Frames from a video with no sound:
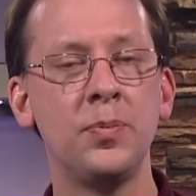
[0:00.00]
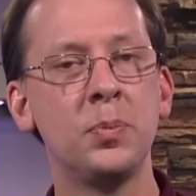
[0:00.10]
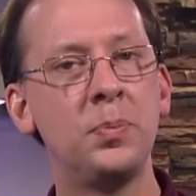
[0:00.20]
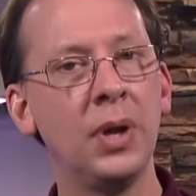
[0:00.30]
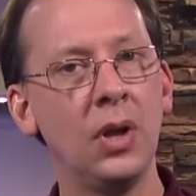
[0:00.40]

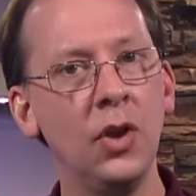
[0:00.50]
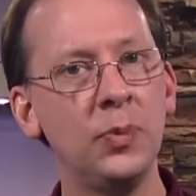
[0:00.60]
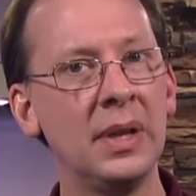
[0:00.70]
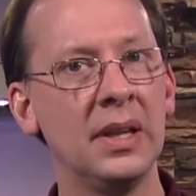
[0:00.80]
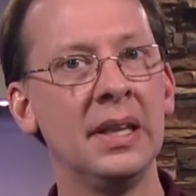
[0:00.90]
but
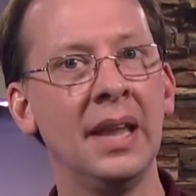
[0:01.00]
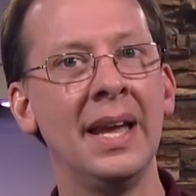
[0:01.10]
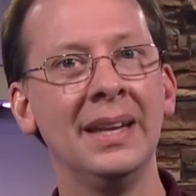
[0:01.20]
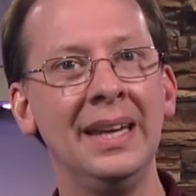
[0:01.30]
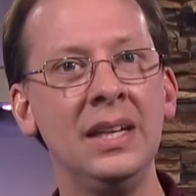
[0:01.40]
ultimately
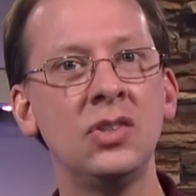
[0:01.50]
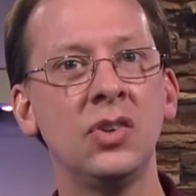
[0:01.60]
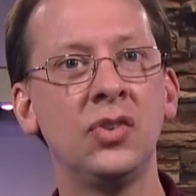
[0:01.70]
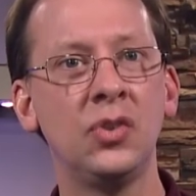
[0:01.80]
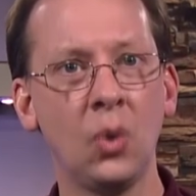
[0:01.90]
let each
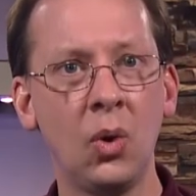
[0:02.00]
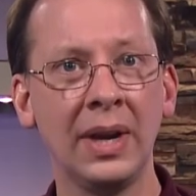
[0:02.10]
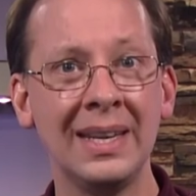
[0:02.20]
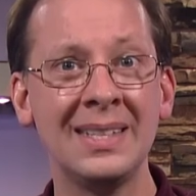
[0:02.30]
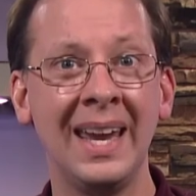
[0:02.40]

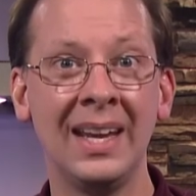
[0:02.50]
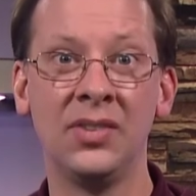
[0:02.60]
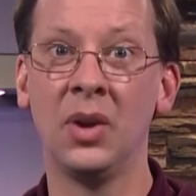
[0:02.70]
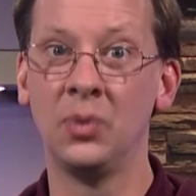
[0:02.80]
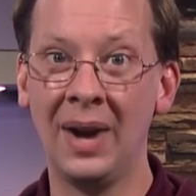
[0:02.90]
story take
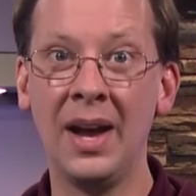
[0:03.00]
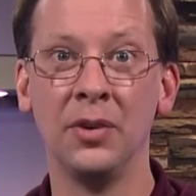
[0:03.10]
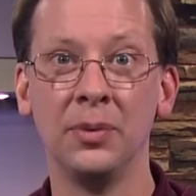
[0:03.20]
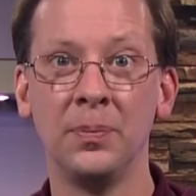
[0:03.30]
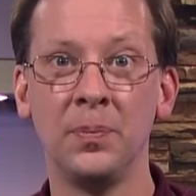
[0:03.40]
its own route.